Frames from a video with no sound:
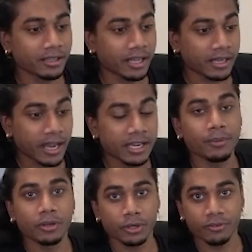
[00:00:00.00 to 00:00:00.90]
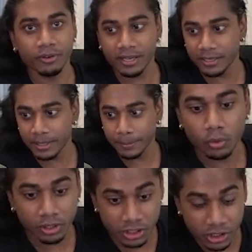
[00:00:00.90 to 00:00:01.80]
like anyone could have written it,
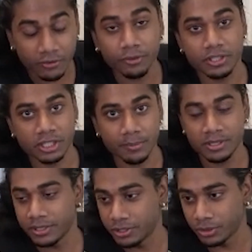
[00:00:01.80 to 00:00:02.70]
only stuff with substance